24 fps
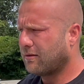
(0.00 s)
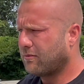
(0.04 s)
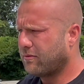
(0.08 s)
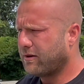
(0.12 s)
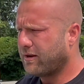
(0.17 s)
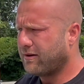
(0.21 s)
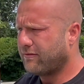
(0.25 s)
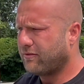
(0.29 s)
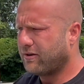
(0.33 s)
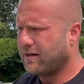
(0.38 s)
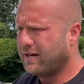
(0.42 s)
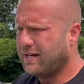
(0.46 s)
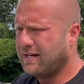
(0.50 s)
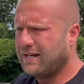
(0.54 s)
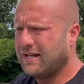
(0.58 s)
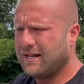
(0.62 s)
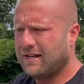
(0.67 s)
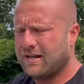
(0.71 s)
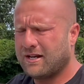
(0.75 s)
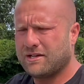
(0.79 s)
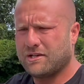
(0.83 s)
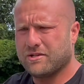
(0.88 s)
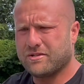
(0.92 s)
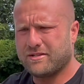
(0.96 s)
whatever. He
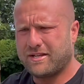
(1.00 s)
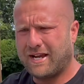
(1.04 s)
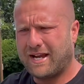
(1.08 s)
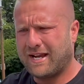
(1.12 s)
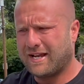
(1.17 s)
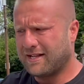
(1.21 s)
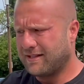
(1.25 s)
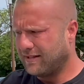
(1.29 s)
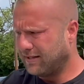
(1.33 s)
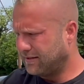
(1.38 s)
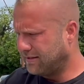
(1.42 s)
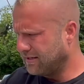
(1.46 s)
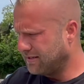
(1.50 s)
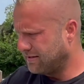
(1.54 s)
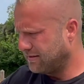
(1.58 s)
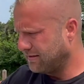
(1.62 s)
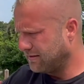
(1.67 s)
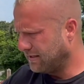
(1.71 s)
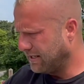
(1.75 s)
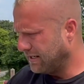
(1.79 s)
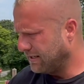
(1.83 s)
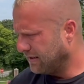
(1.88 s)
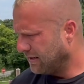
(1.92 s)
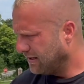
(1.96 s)
didn't understand that this
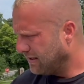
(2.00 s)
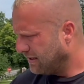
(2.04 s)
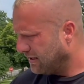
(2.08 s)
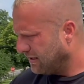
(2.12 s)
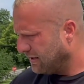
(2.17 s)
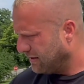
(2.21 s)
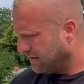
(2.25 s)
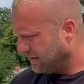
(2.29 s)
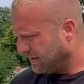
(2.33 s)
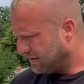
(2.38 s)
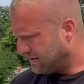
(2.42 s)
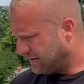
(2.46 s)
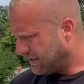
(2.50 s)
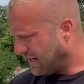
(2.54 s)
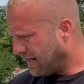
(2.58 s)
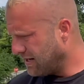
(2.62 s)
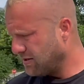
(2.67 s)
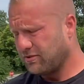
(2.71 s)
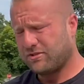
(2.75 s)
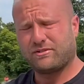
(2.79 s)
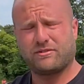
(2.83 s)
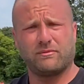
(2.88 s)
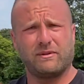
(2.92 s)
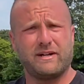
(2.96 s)

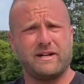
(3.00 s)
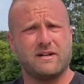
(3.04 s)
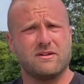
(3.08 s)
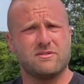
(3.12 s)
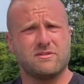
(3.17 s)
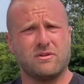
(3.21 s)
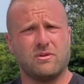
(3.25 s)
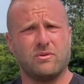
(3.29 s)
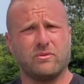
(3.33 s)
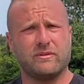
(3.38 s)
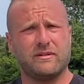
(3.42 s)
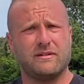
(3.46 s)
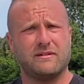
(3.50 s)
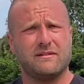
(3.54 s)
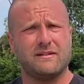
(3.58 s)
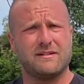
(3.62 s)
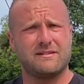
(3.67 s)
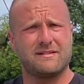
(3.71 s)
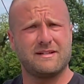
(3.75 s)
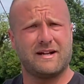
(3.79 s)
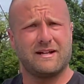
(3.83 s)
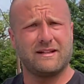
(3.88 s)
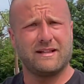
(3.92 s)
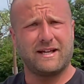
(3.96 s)
tire's 3 years old.
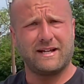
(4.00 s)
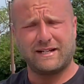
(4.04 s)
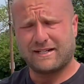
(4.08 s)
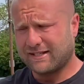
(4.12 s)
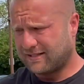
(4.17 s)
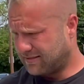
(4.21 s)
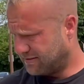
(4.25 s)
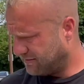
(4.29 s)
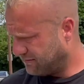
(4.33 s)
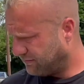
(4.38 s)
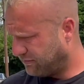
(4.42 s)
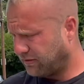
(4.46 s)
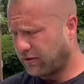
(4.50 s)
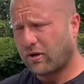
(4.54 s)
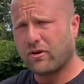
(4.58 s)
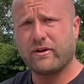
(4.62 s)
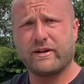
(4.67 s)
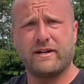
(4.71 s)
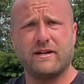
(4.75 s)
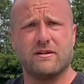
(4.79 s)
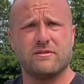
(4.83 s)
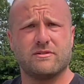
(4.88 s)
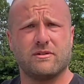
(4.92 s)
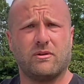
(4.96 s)
It's not like it's 30
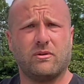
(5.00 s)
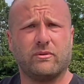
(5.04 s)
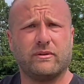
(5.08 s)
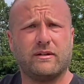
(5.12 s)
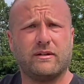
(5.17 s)
years old.